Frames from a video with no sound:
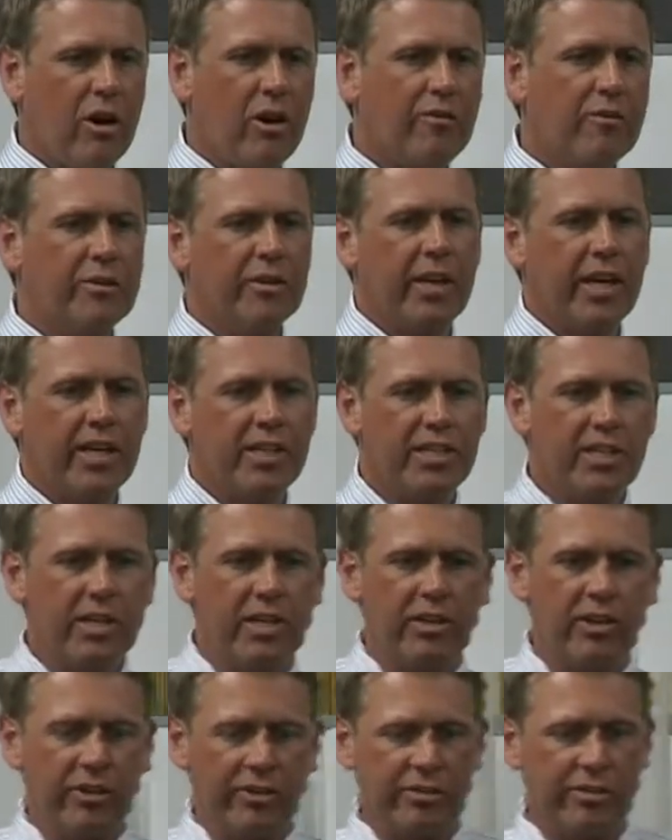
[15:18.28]
car for the next
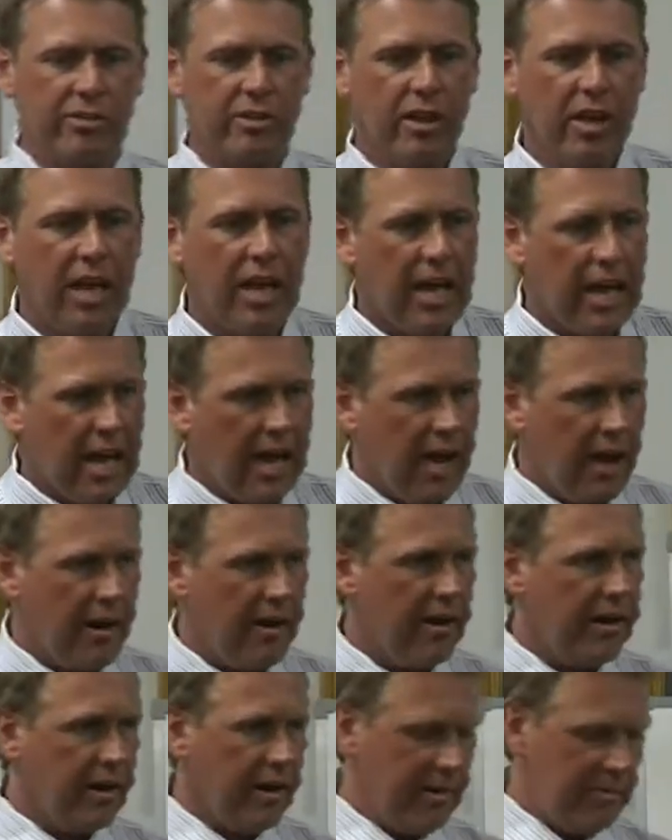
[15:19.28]
10 years, all
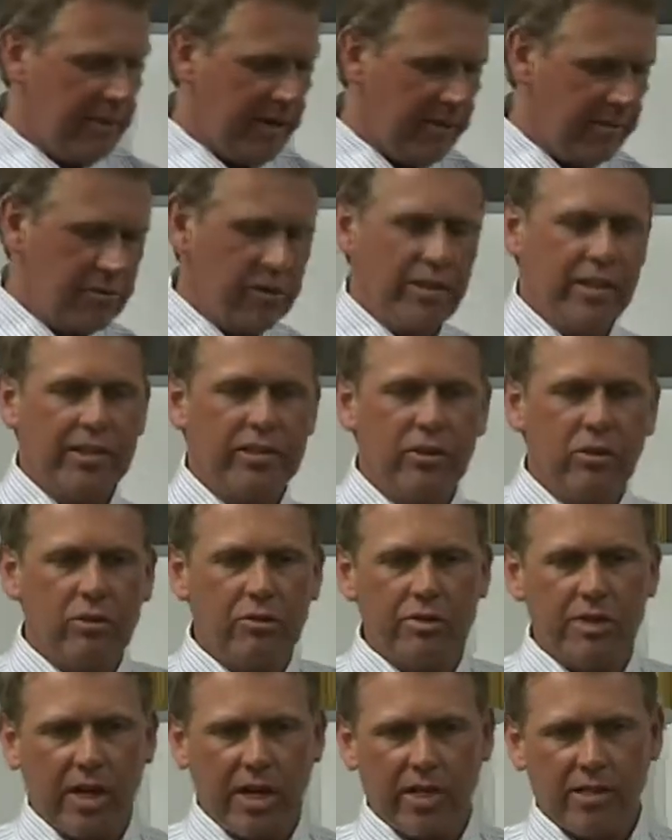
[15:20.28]
right? I'm never going to get the
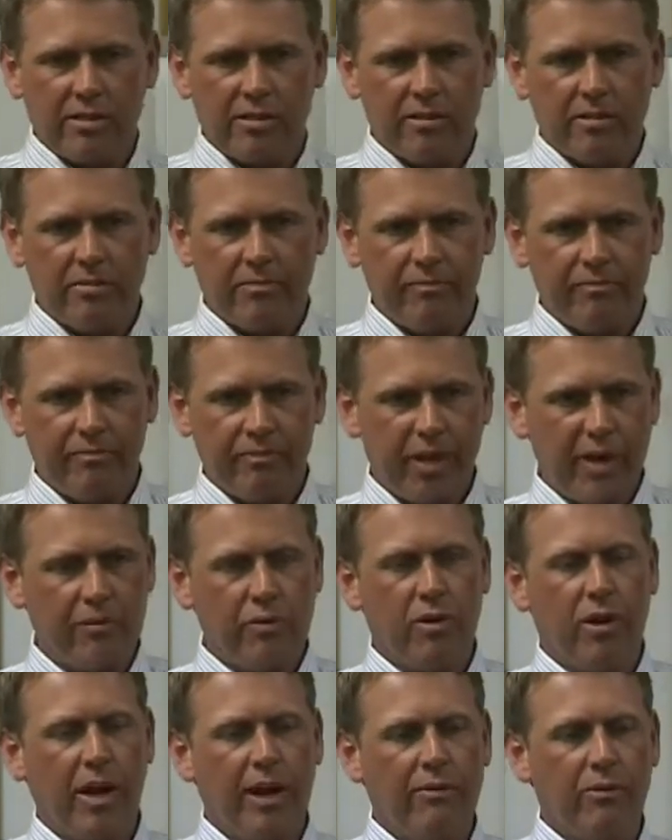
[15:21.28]
oil changed,
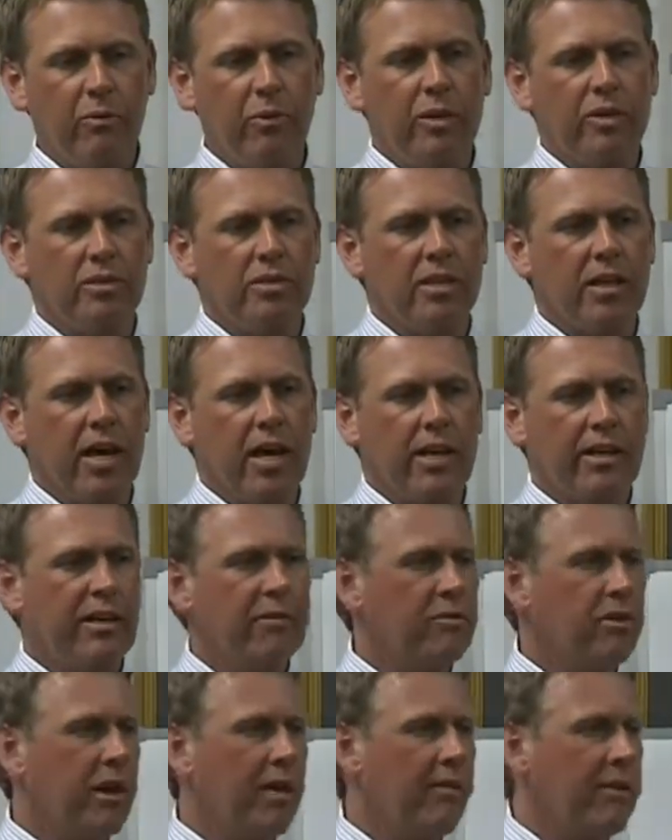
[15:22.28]
never going to have the wheels aligned,
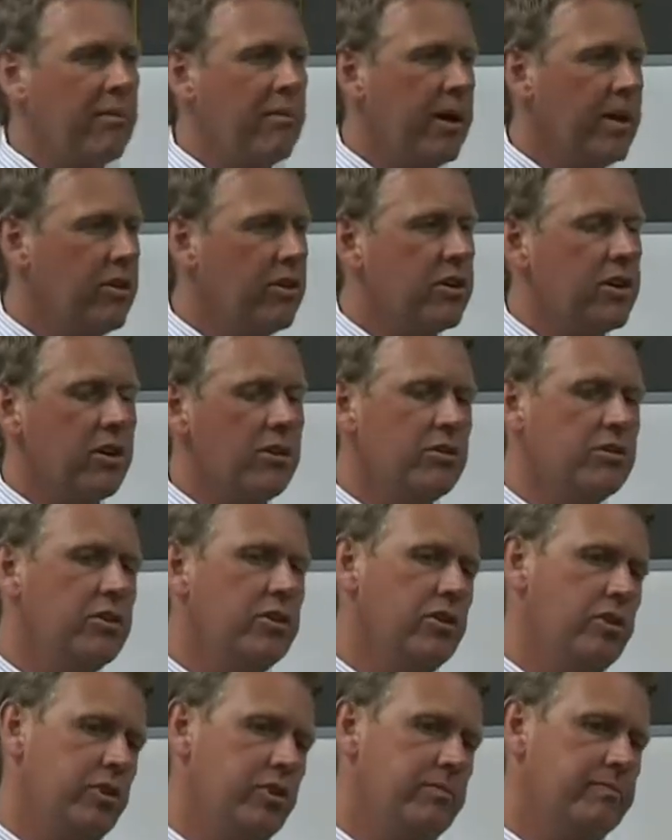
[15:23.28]
never going to have anybody look under
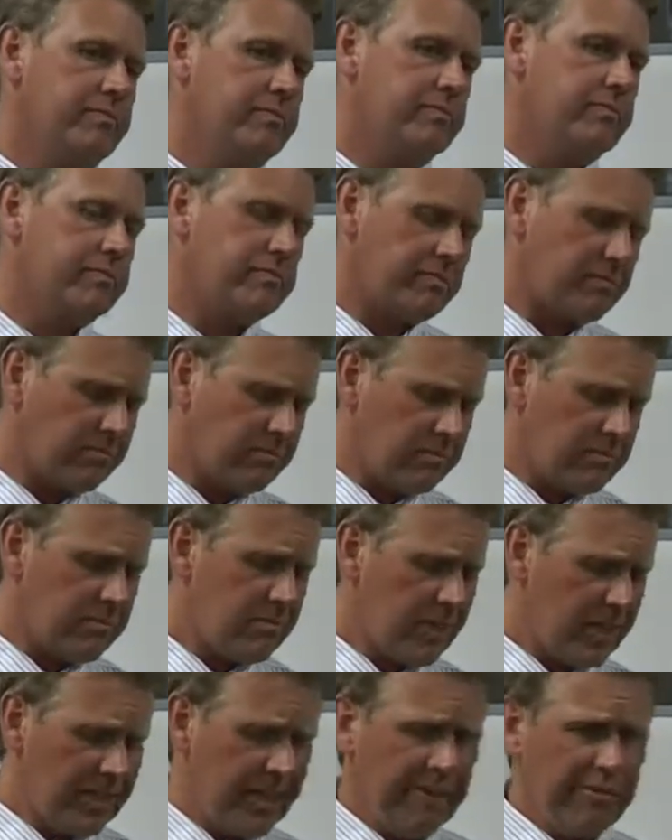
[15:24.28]
the hood,
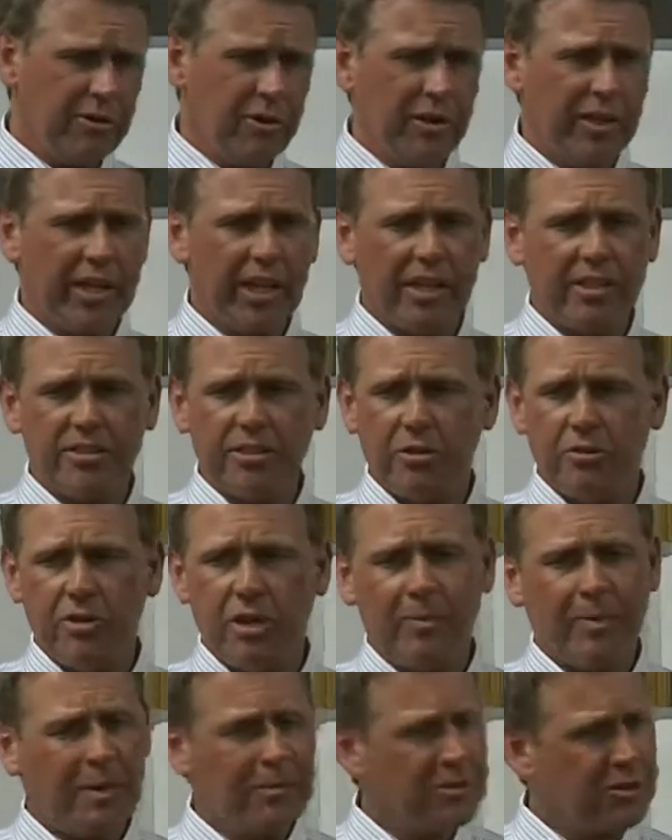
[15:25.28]
never going to get it
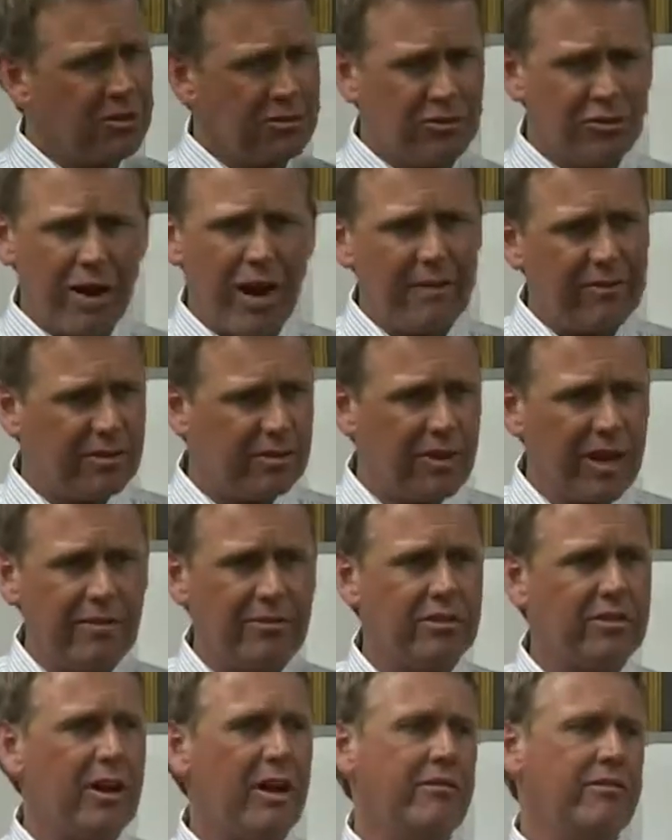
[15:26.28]
tuned up. I'm just going to drive and
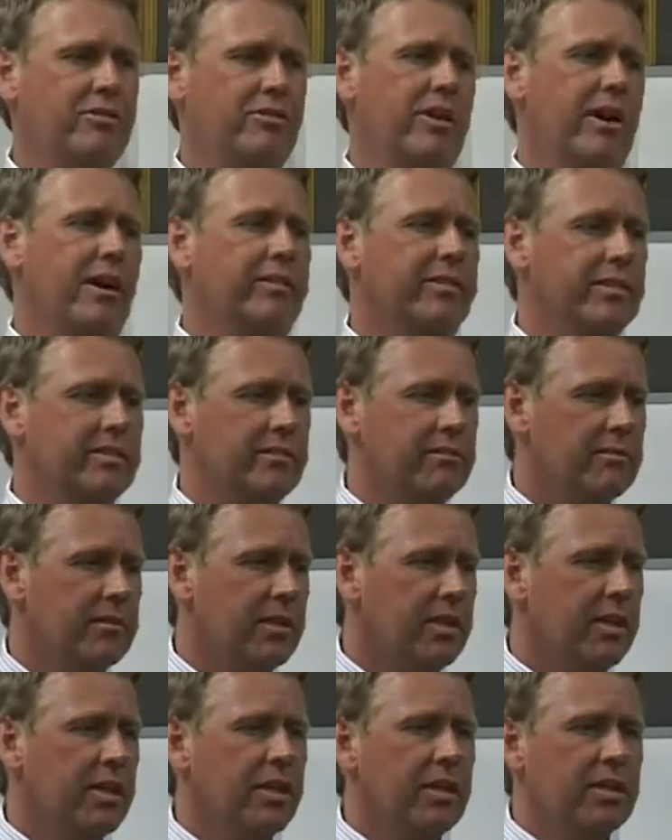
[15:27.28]
drive and drive and drive it
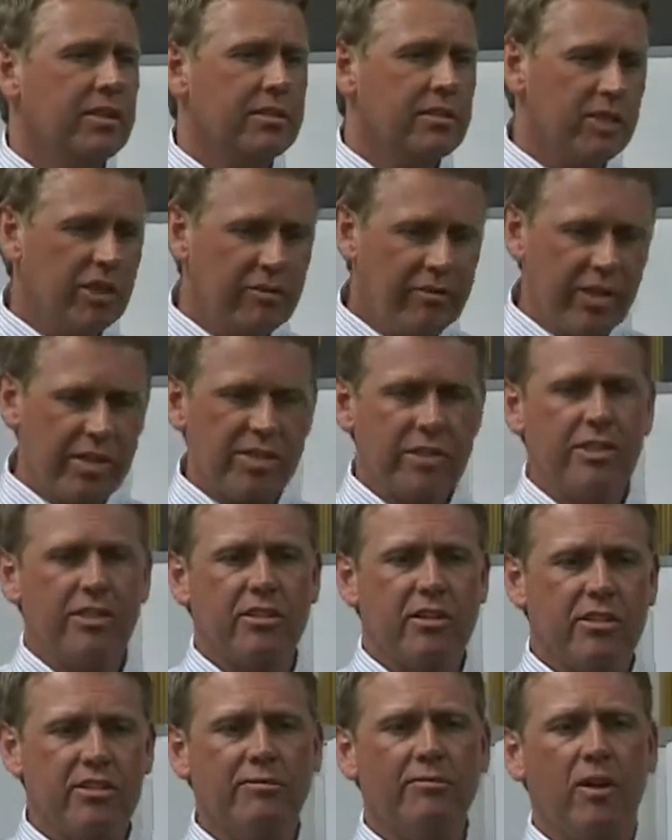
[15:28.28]
until eventually it
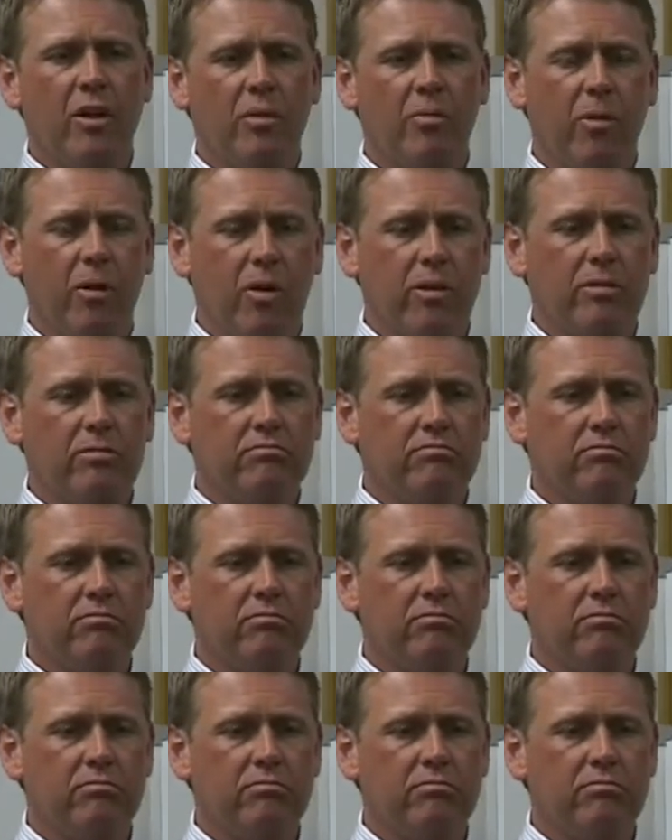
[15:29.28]
starts to fall apart,